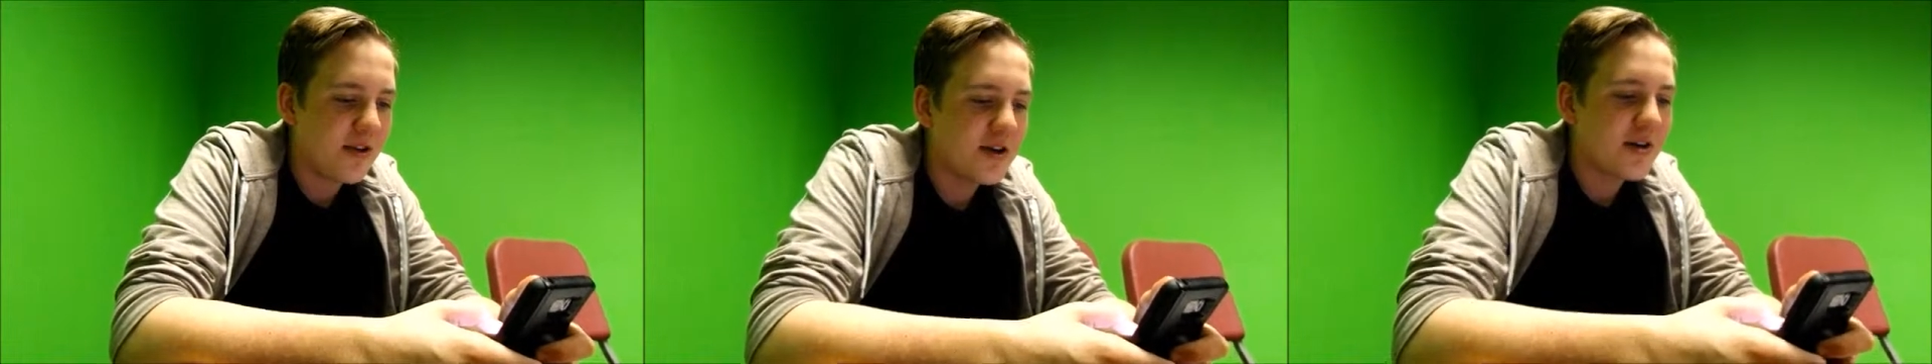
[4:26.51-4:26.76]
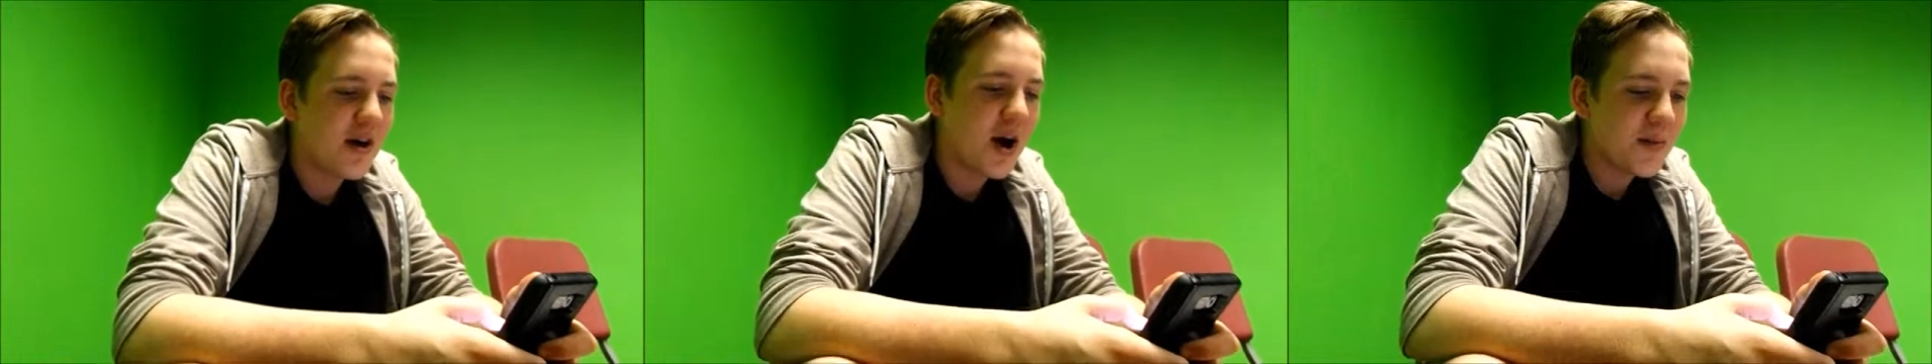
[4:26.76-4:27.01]
You
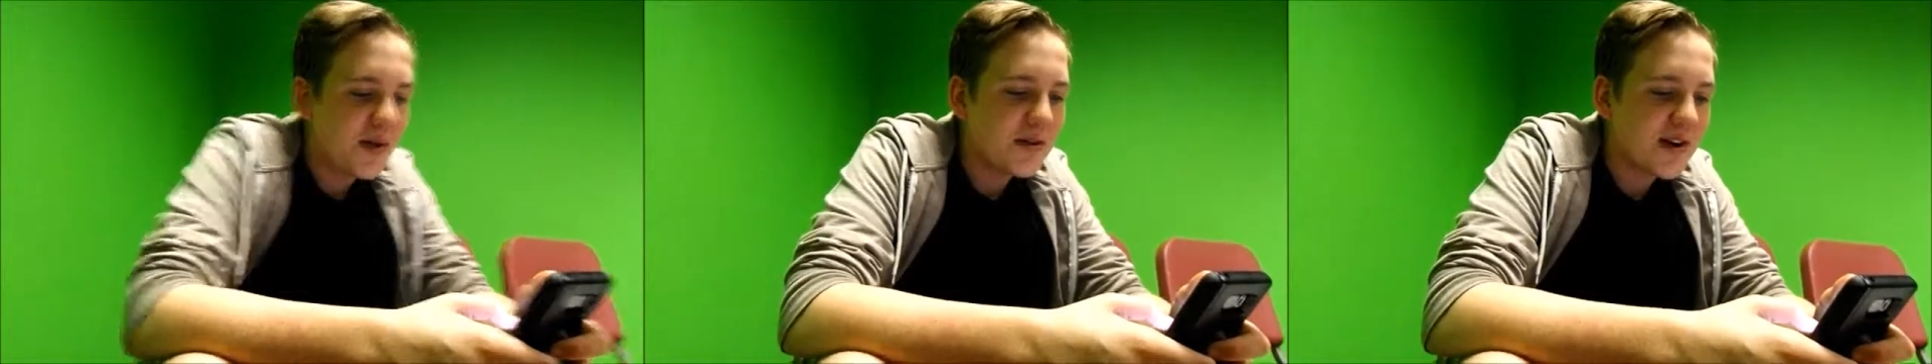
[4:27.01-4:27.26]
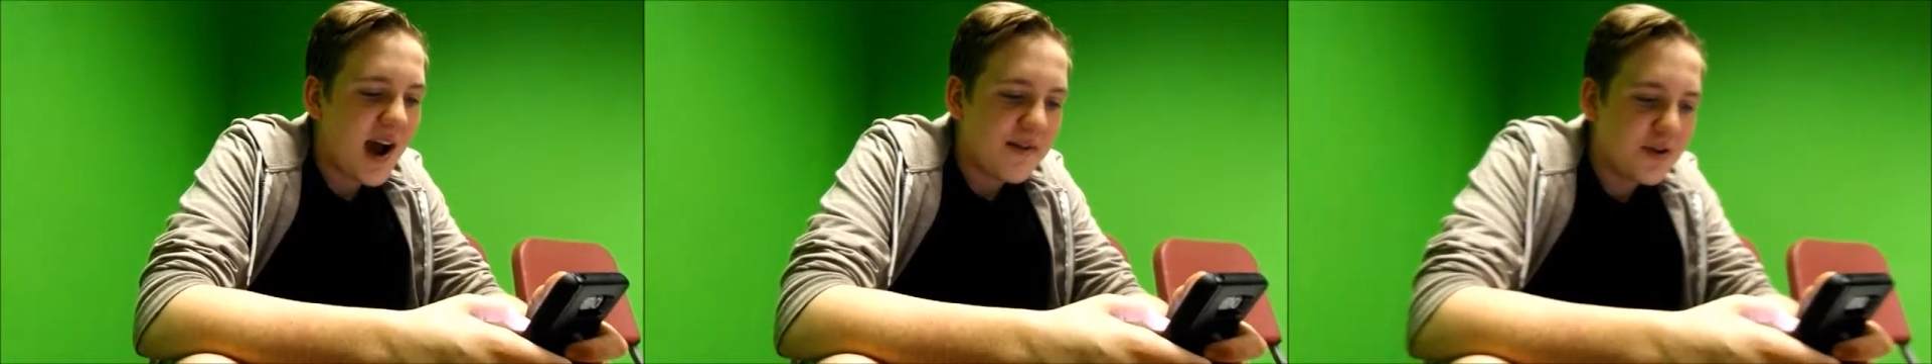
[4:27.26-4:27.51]
can hardly
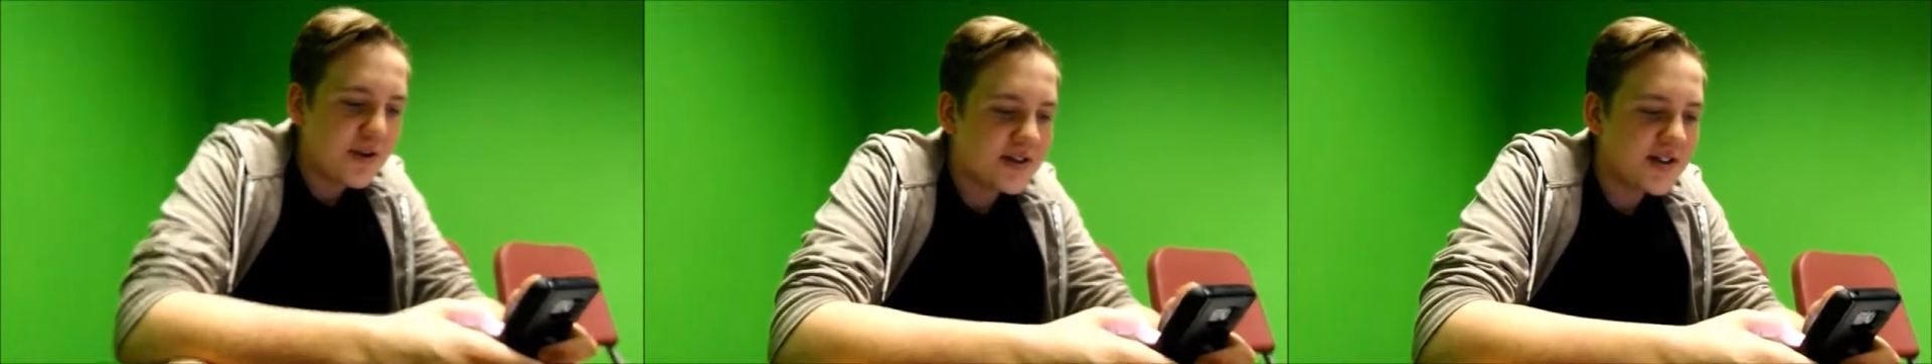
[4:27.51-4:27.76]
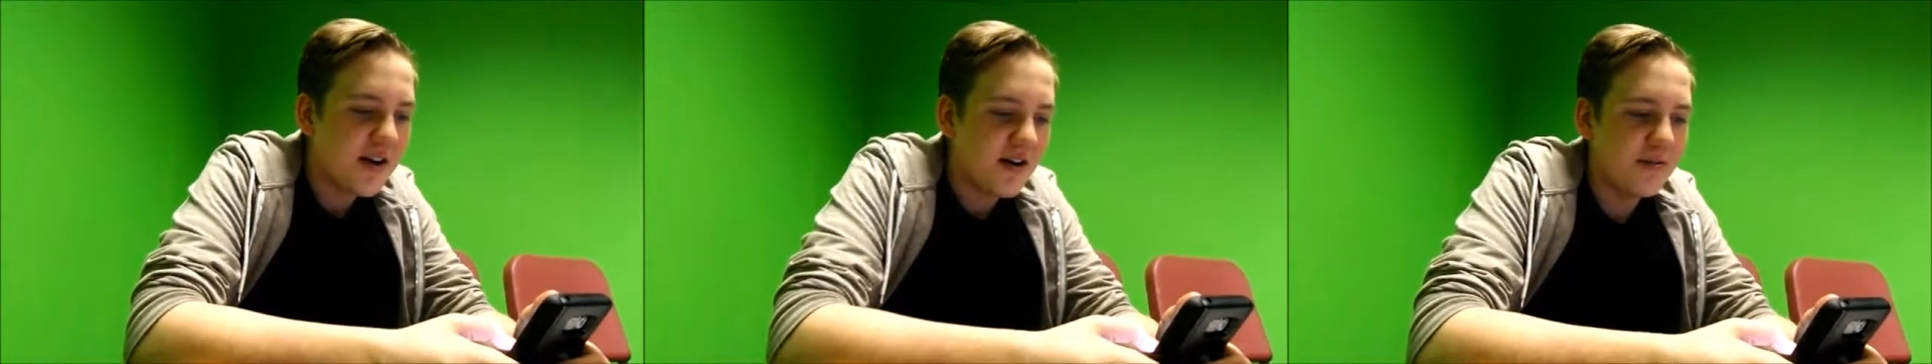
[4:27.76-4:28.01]
look after
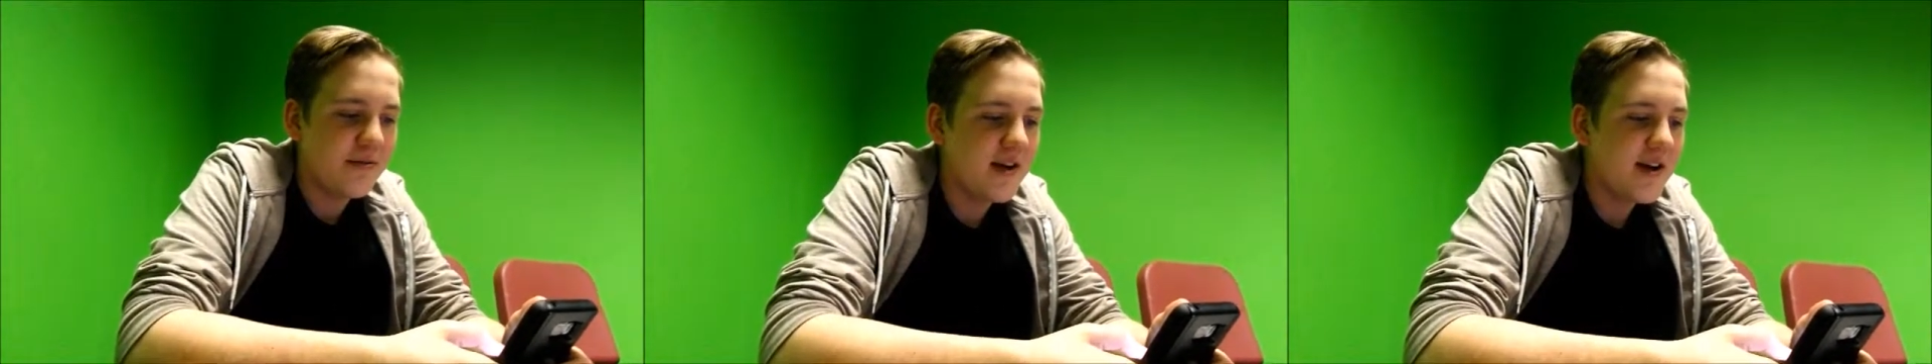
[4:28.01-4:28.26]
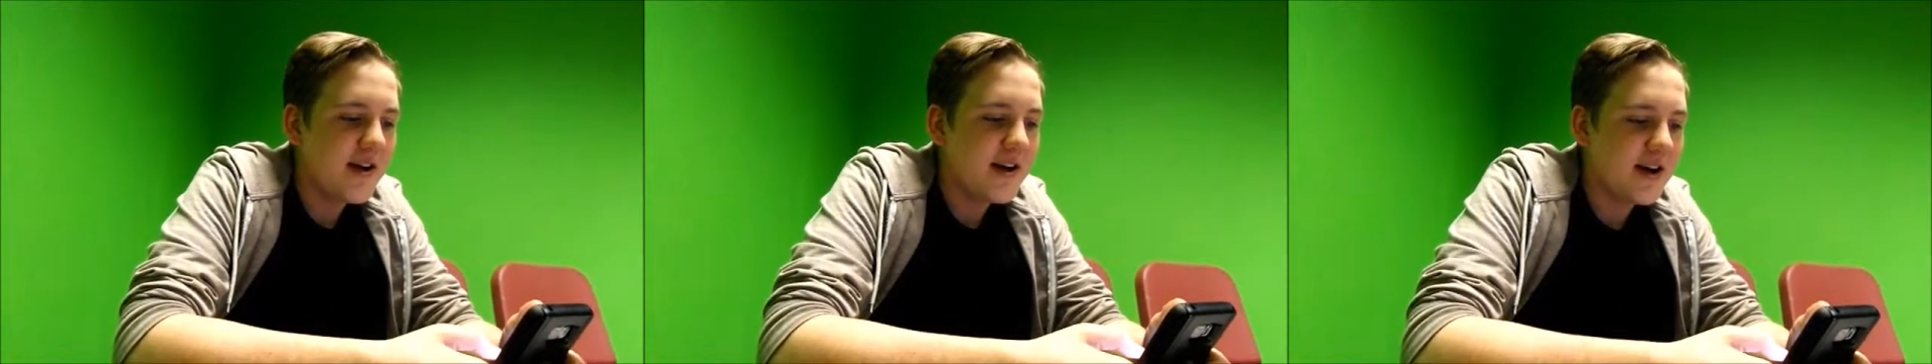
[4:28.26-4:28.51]
yourself,
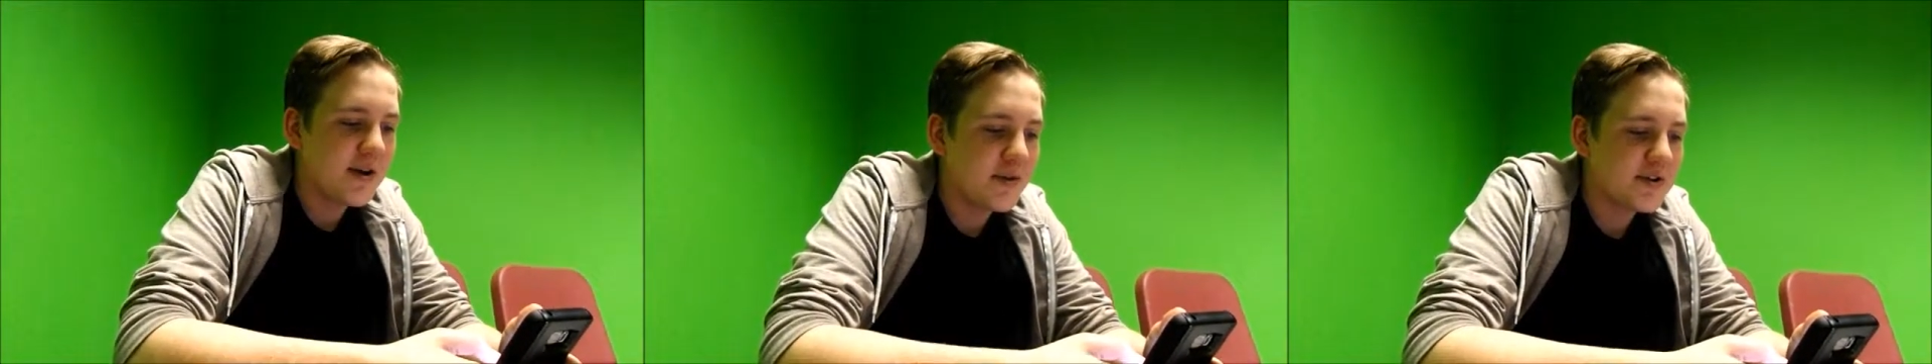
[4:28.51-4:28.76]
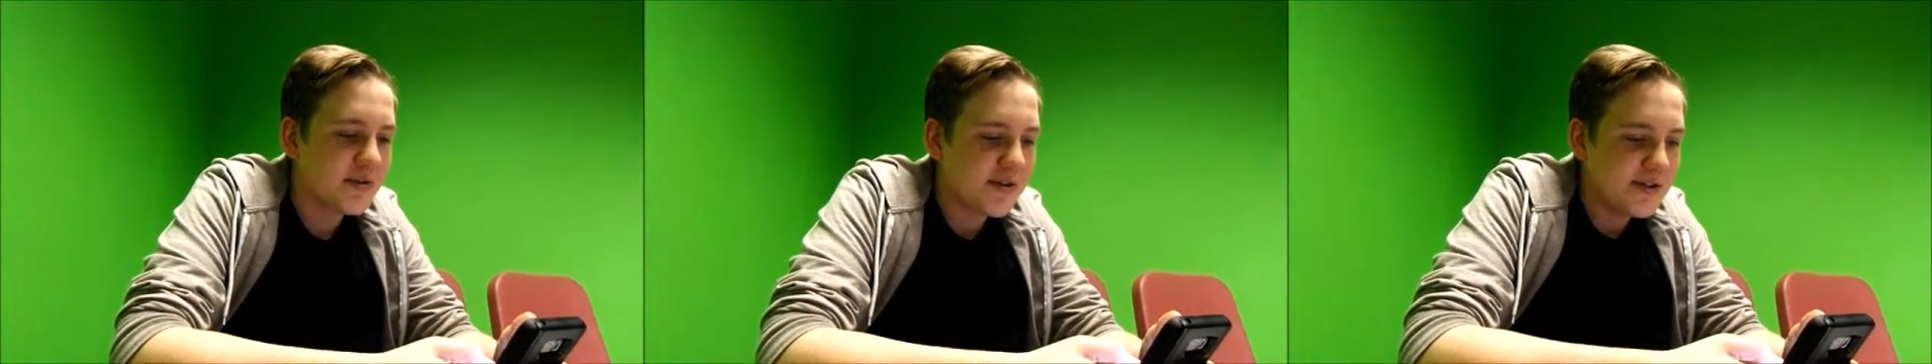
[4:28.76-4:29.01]
he
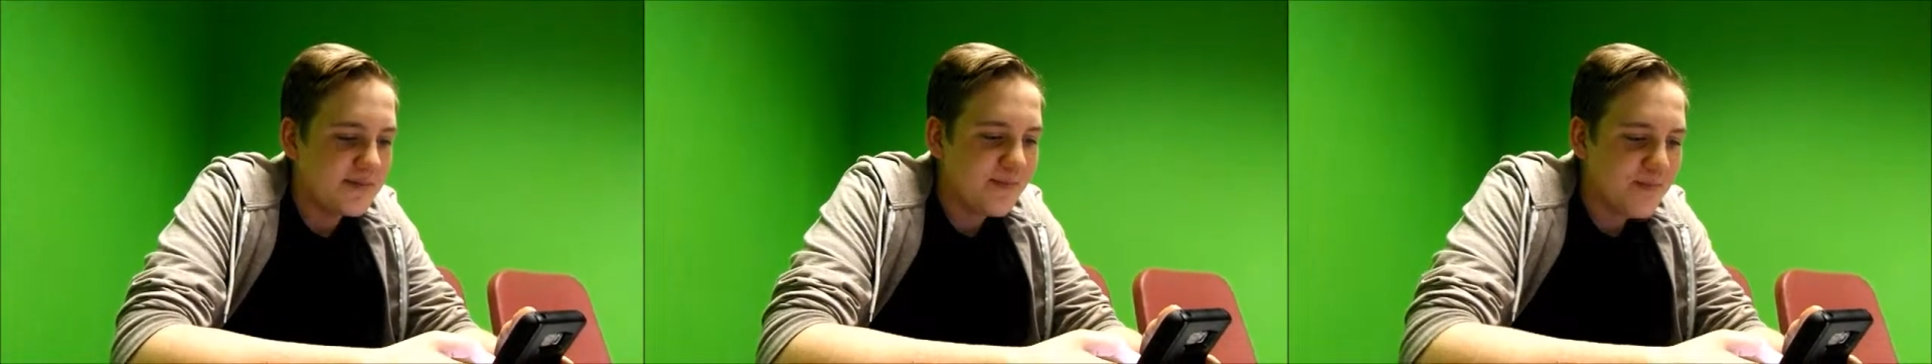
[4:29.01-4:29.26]
retorted.